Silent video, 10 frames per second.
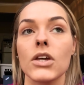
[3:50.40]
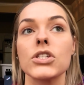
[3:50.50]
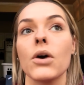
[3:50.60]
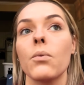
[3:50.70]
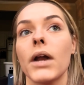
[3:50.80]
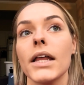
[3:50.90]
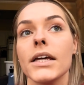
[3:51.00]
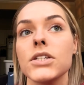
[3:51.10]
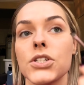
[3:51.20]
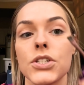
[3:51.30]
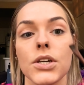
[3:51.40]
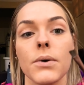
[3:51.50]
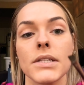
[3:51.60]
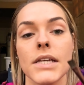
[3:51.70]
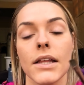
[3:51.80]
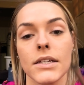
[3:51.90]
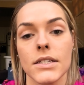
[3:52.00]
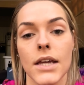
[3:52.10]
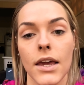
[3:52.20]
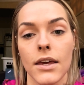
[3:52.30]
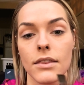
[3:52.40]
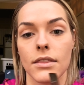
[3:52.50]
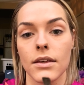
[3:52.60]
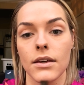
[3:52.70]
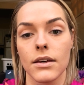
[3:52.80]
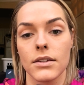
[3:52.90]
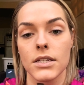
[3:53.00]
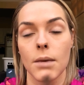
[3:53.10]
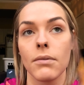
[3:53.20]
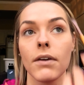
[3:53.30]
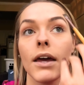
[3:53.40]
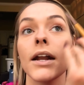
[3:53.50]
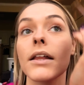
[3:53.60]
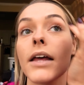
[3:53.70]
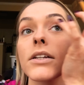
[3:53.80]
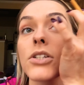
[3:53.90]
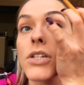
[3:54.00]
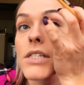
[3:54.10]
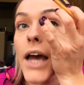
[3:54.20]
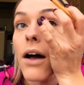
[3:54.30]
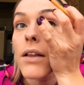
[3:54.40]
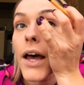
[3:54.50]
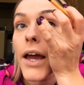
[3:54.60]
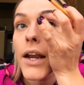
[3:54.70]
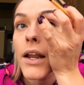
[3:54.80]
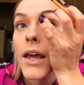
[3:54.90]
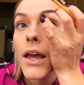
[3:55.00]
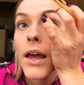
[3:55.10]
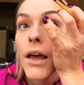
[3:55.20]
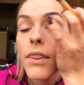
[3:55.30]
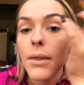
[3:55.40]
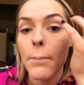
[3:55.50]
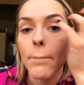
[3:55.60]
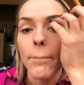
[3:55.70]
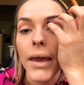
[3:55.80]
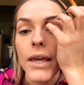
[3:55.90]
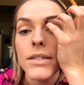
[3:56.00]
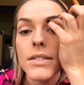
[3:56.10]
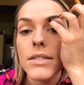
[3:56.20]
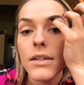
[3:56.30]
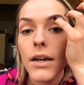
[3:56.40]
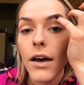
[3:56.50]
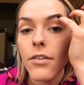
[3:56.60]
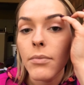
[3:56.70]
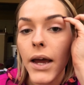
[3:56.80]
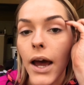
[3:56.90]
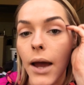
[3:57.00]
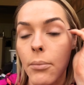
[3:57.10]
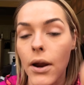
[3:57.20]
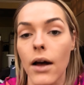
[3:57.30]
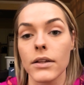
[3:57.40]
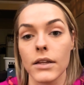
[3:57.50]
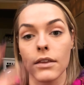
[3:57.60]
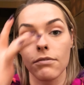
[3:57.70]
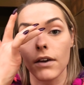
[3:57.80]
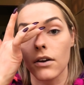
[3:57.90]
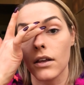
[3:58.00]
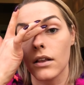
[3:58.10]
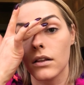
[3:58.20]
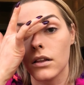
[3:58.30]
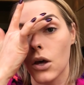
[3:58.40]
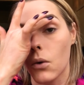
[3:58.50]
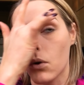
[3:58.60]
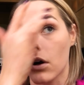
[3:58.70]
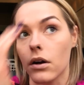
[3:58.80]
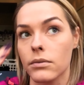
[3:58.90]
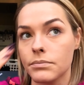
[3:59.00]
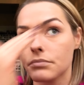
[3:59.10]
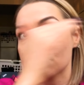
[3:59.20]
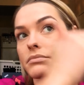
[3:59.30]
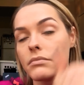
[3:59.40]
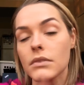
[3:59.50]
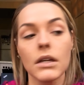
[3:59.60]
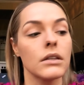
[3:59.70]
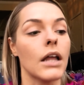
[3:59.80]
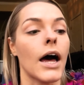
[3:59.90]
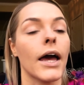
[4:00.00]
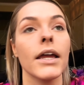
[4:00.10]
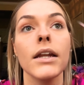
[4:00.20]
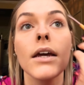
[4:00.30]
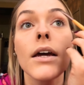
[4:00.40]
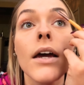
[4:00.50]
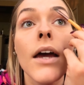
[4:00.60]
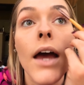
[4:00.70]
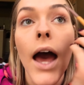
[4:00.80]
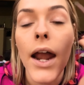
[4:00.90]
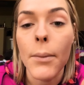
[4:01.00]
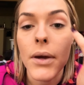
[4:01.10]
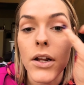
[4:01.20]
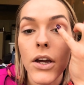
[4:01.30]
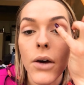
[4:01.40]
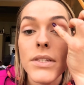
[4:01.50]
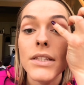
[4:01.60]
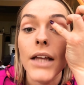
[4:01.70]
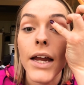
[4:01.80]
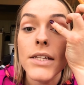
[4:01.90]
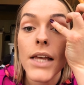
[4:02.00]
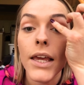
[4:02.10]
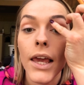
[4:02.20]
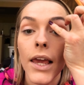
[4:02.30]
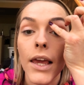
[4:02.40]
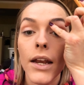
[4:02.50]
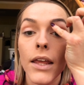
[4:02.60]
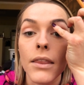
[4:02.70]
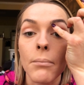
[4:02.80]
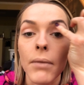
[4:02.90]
So what I like to do is I like to take the tip of it and I like to just outline the base of my eyebrow, like the very lower line. And I'm gonna go as light as I can in the